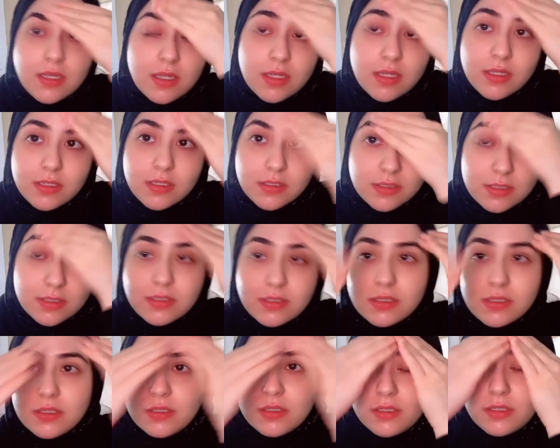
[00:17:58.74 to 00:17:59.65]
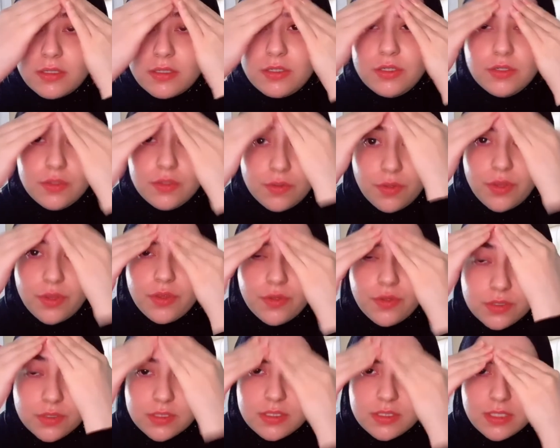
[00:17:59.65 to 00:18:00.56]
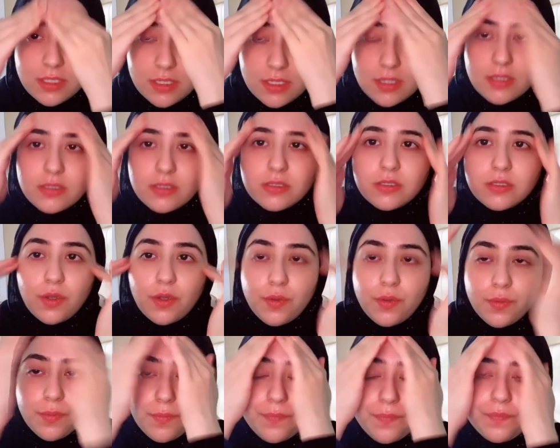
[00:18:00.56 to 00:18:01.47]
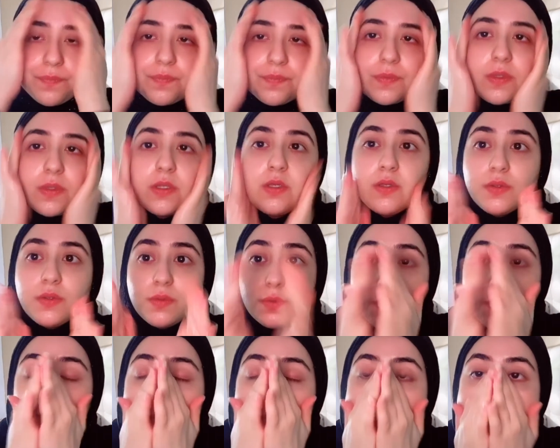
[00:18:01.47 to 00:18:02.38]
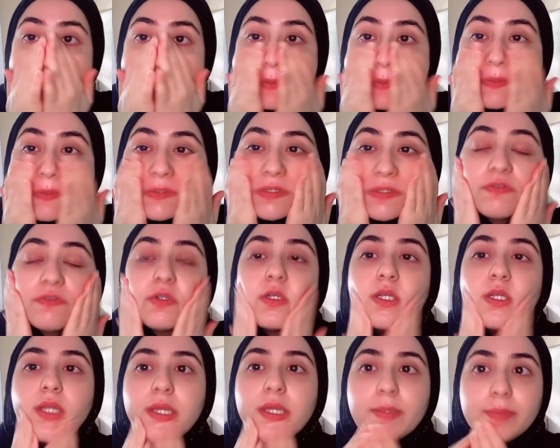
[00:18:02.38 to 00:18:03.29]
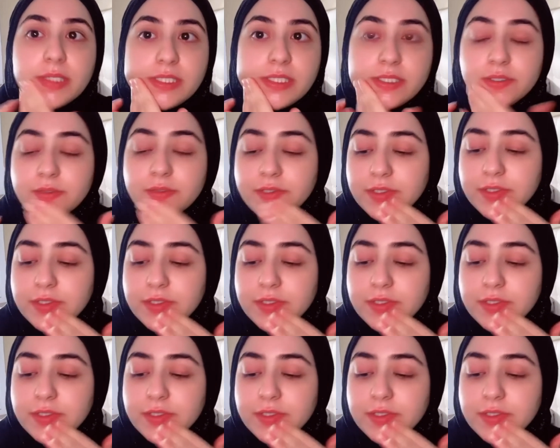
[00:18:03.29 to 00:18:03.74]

still, you know, thirsty, and so you use a very light material.